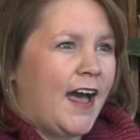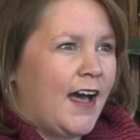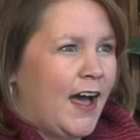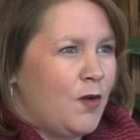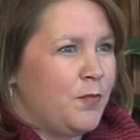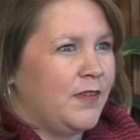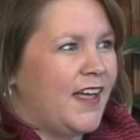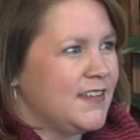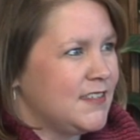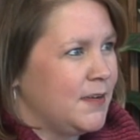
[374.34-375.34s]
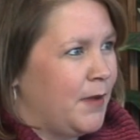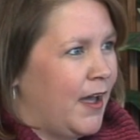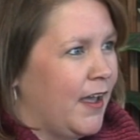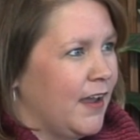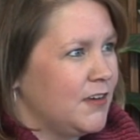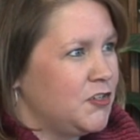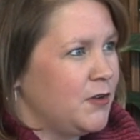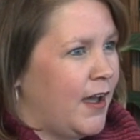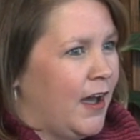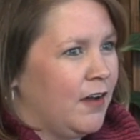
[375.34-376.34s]
how blessed am I to
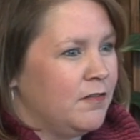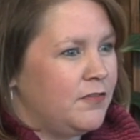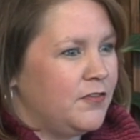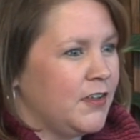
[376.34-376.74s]
have,